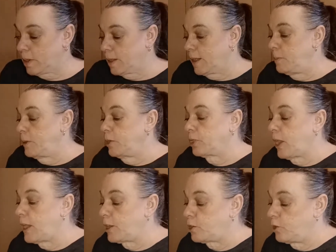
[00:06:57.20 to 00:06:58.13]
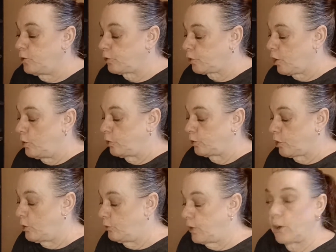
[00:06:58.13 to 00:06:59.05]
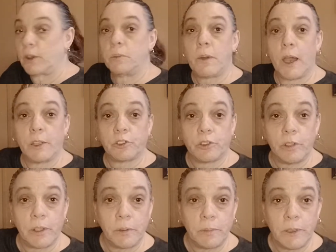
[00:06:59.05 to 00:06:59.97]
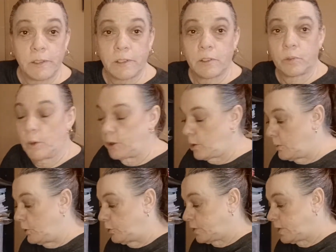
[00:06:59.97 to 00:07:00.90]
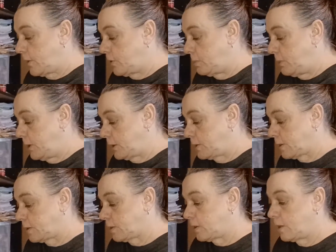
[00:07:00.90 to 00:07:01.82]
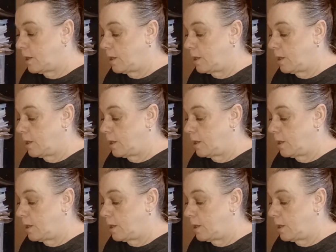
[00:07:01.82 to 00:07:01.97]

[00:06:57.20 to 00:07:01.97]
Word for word: Kimmie, thank you so, so very much. Uh, this is, what, almost seven minutes.